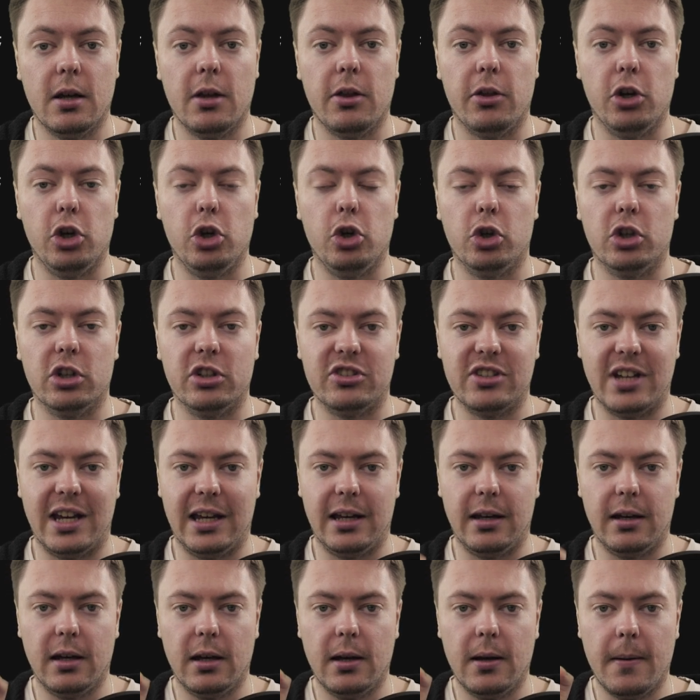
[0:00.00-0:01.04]
that you can
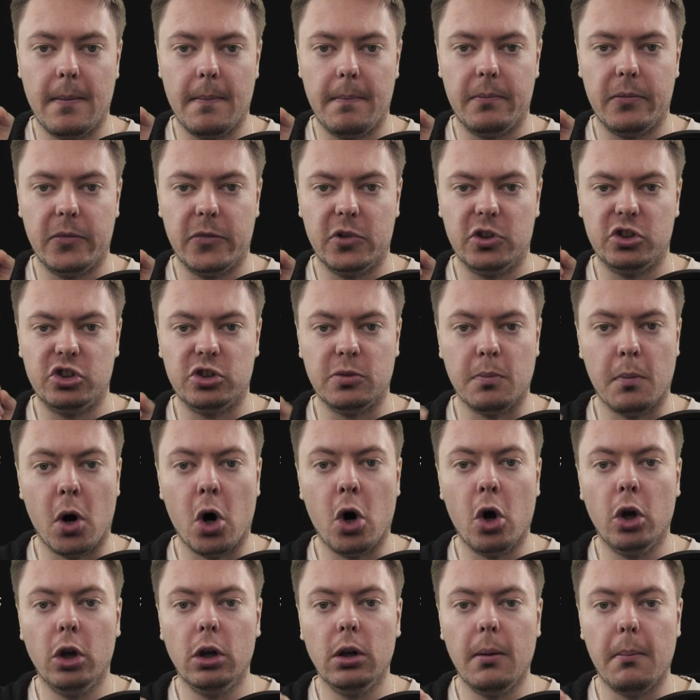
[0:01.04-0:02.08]
take
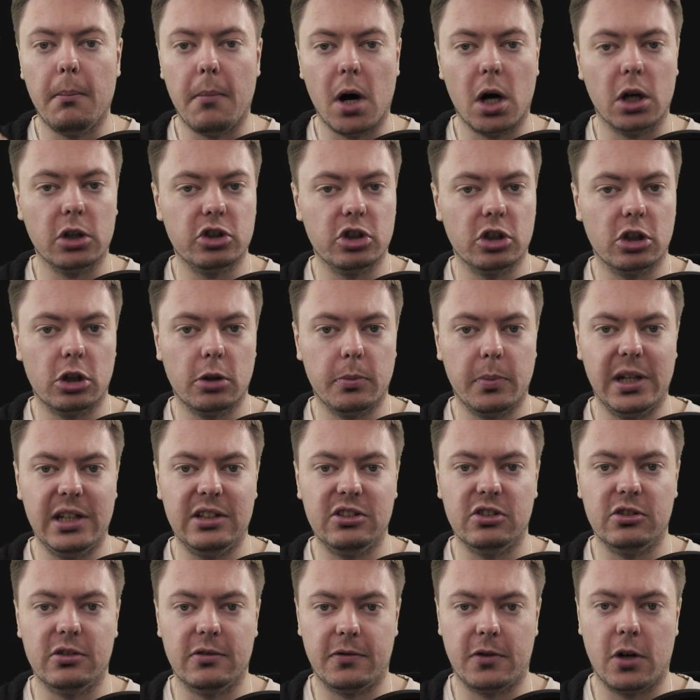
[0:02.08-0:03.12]
small modular
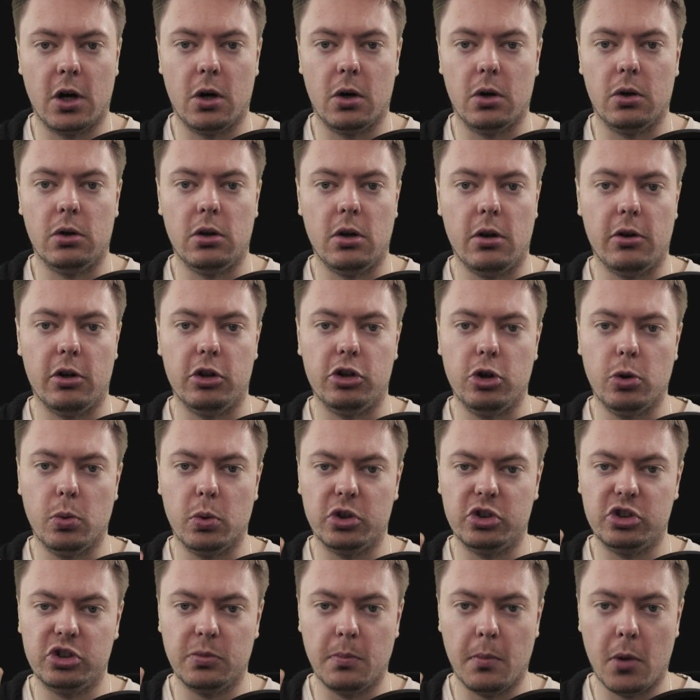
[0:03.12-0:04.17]
pieces of code that do a
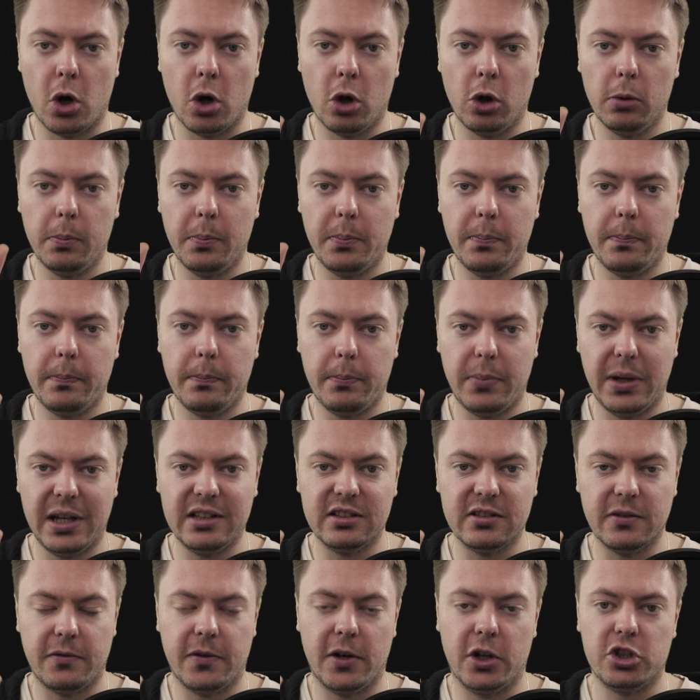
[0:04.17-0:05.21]
small piece
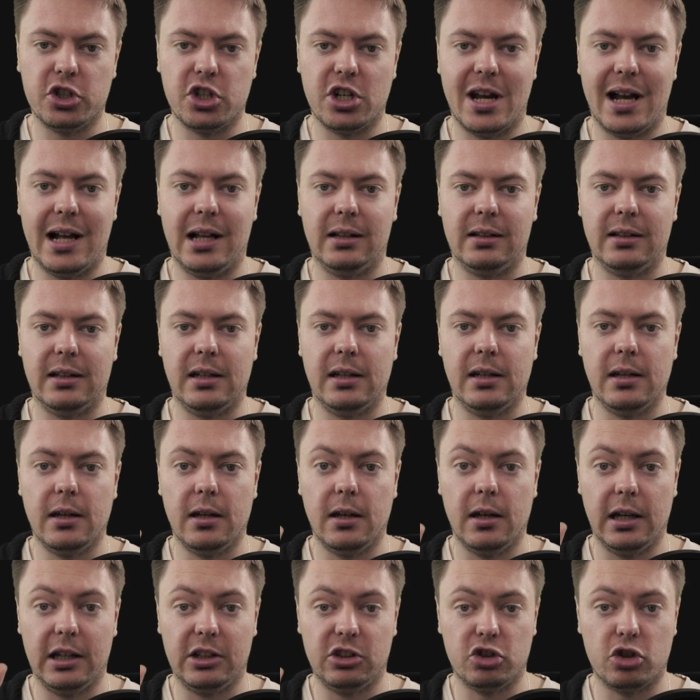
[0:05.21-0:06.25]
of functionality
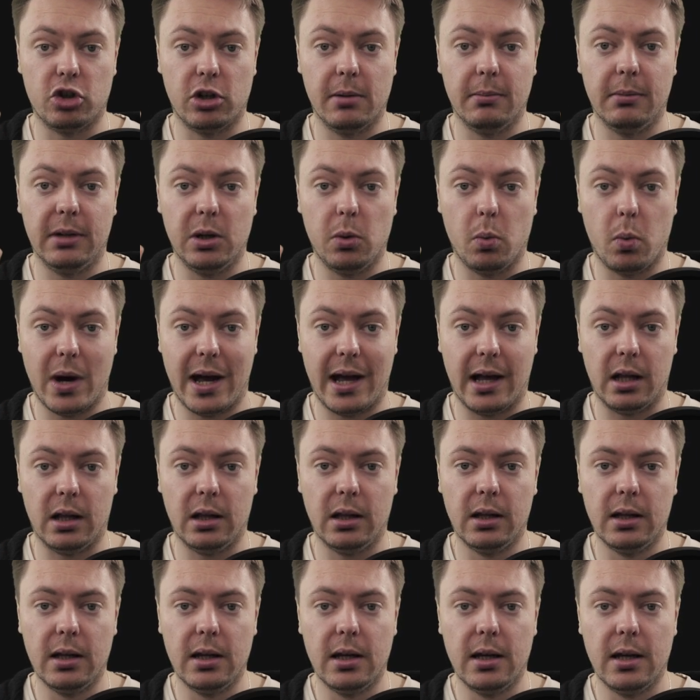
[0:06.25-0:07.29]
extremely
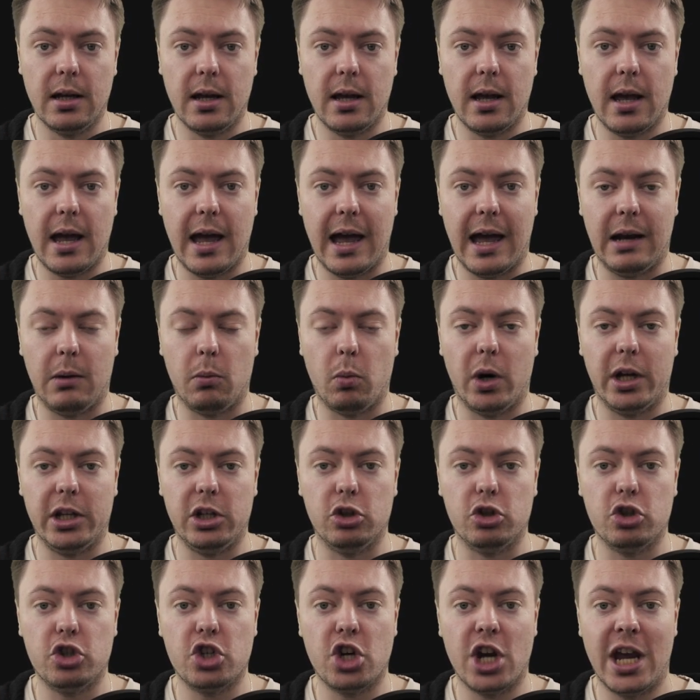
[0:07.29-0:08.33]
well and when you
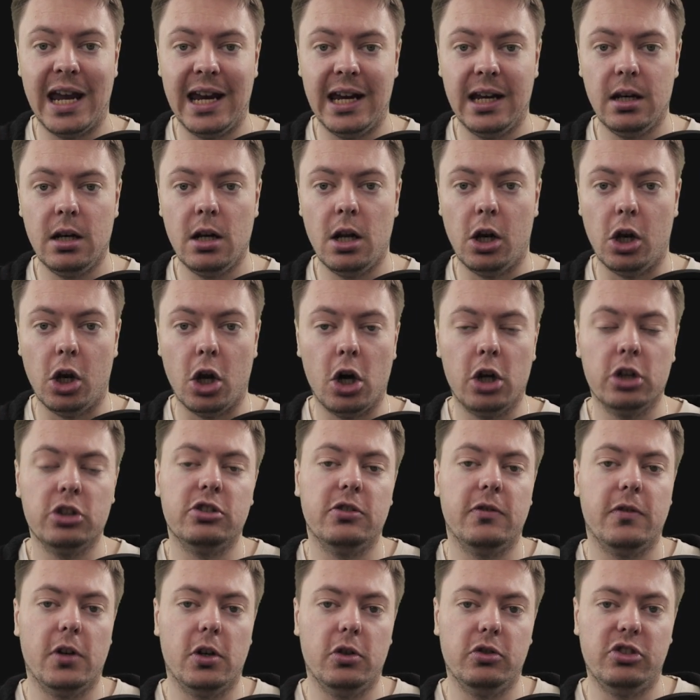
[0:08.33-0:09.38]
chain lots
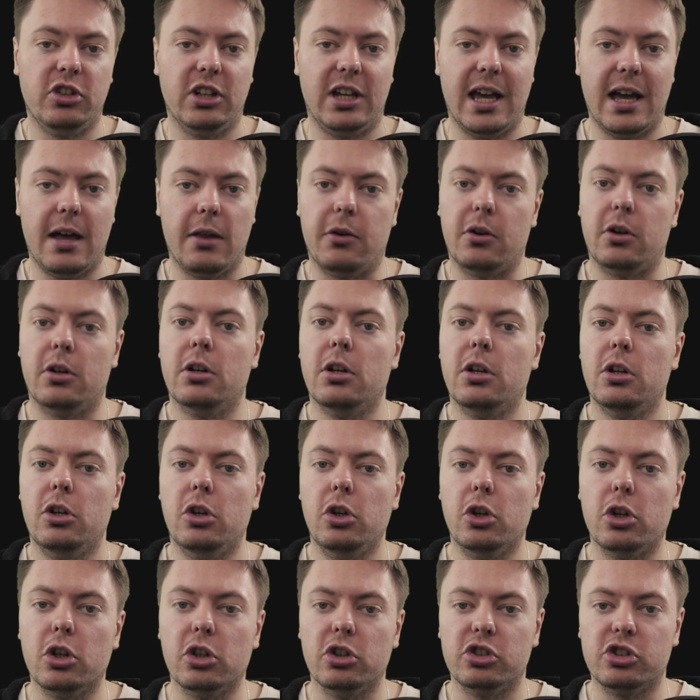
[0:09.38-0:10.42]
of those together, you
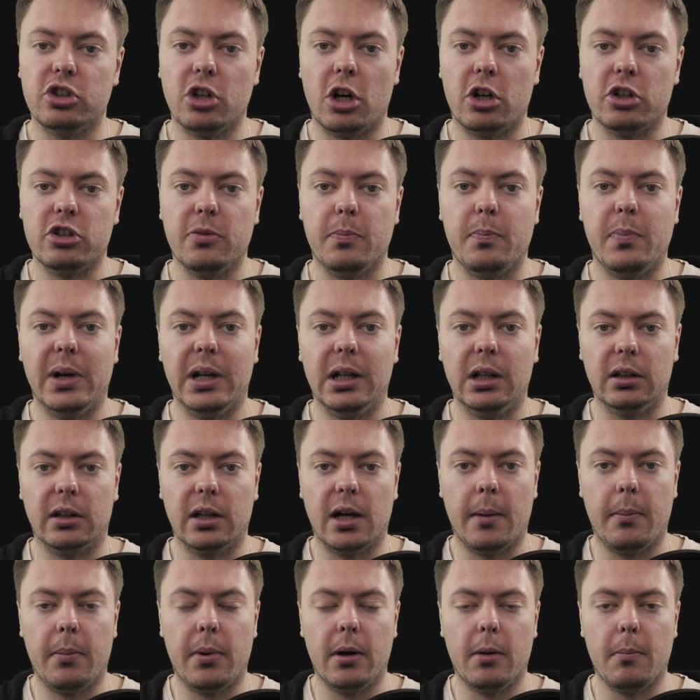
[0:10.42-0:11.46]
can start to build
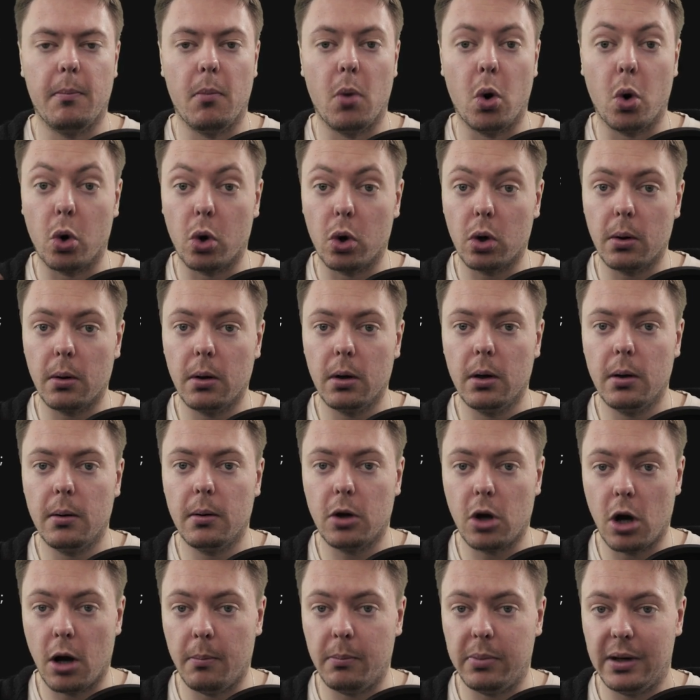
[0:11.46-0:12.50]
up more
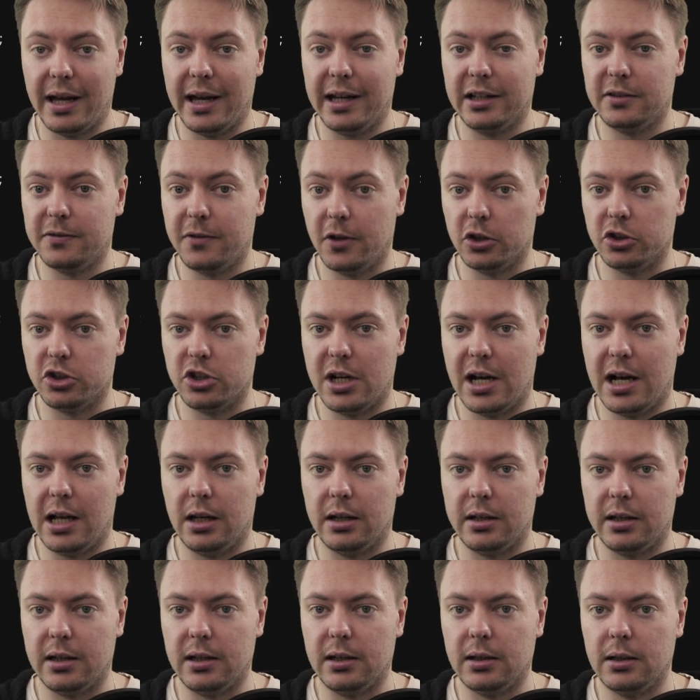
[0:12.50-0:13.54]
complex
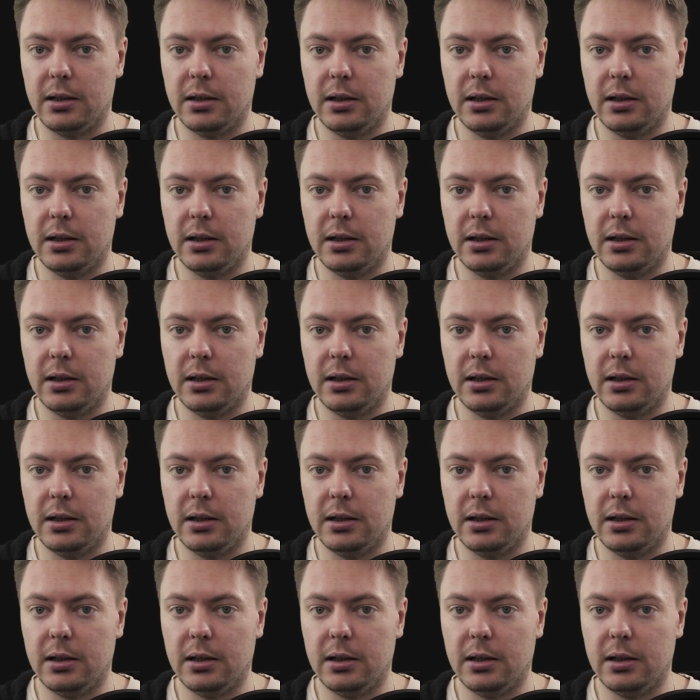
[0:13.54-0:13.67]
functionality.